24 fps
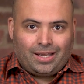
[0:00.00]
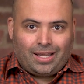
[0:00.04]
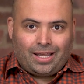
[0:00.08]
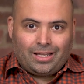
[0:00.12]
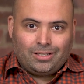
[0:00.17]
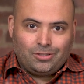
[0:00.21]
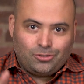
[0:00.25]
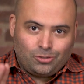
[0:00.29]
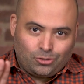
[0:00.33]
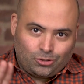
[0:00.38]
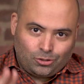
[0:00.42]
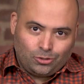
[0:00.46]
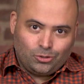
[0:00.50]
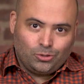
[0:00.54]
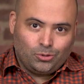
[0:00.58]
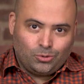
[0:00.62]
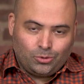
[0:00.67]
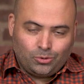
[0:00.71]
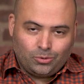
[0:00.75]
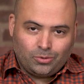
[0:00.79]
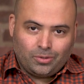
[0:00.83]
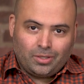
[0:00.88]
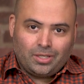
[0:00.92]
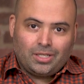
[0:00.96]
And
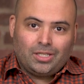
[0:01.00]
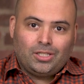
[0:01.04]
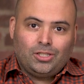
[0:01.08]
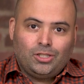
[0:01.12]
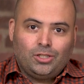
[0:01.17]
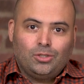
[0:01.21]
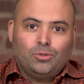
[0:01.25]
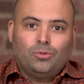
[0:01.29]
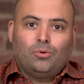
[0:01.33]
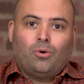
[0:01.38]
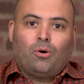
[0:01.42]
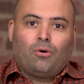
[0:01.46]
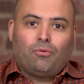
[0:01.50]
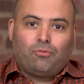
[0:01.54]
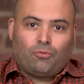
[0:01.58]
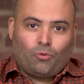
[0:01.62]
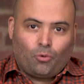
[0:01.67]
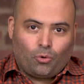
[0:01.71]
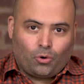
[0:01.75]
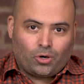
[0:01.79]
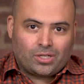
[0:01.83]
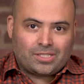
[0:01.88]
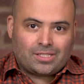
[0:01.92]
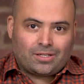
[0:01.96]
two, you of
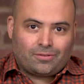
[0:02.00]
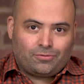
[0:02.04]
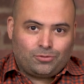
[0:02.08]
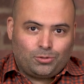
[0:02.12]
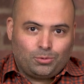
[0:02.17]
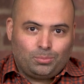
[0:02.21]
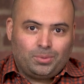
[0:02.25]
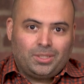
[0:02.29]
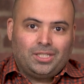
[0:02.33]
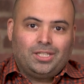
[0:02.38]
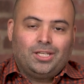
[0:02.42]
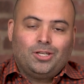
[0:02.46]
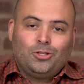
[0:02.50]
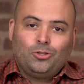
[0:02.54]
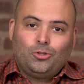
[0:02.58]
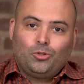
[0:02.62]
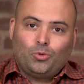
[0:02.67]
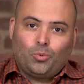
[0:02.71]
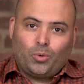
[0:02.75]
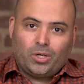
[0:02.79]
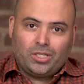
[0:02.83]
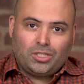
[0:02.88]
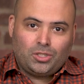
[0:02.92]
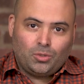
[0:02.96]
course have to be
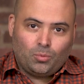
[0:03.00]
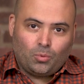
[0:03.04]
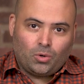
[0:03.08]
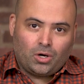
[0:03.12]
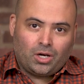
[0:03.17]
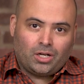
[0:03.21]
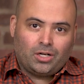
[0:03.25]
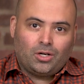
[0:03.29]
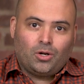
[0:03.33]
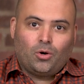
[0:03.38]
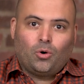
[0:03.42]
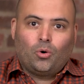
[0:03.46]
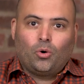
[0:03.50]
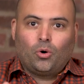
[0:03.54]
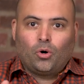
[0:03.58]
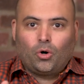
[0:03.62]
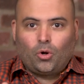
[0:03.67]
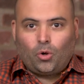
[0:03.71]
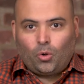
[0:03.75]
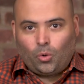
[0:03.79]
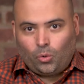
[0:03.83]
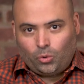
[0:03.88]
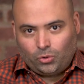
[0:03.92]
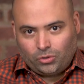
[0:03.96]
21
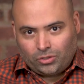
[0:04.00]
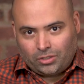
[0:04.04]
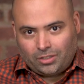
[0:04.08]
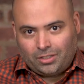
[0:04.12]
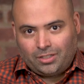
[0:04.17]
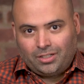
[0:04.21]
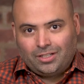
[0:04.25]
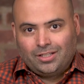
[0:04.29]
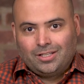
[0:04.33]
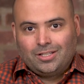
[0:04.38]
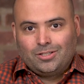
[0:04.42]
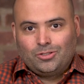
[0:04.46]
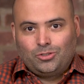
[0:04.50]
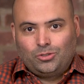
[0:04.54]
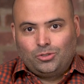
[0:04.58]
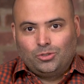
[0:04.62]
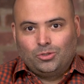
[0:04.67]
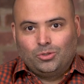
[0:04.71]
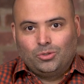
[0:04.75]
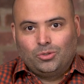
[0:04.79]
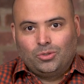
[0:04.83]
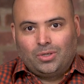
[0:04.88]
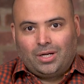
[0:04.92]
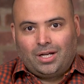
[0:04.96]
or older
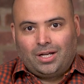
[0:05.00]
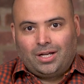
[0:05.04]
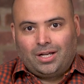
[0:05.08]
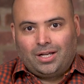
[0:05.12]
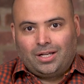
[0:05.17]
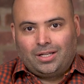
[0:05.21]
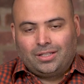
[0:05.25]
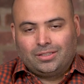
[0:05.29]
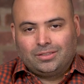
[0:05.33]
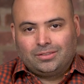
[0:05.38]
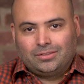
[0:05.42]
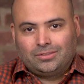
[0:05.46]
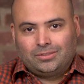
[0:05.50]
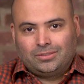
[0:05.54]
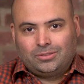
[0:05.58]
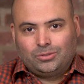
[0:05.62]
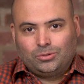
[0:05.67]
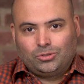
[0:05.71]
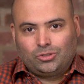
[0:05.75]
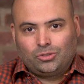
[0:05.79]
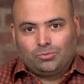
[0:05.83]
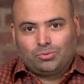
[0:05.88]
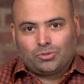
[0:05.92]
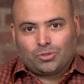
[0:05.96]
to, uh,
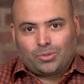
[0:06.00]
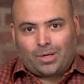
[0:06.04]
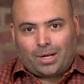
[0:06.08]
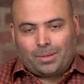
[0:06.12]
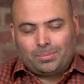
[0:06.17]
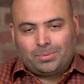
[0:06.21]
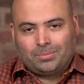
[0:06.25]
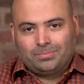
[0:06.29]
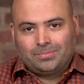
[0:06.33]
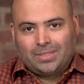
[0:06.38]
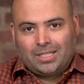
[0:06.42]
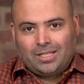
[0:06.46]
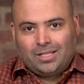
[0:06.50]
to subscribe.